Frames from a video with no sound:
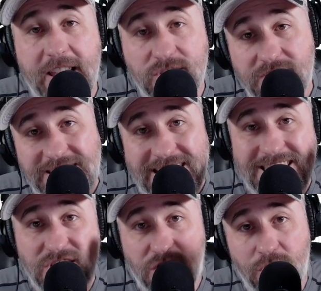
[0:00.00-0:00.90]
entrants
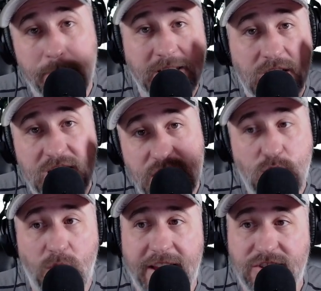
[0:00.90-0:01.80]
in the tournament that
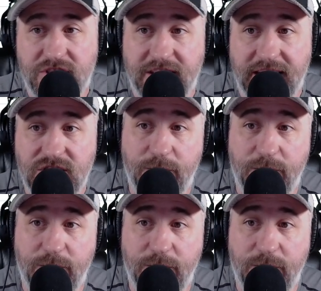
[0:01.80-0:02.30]
you were interested in.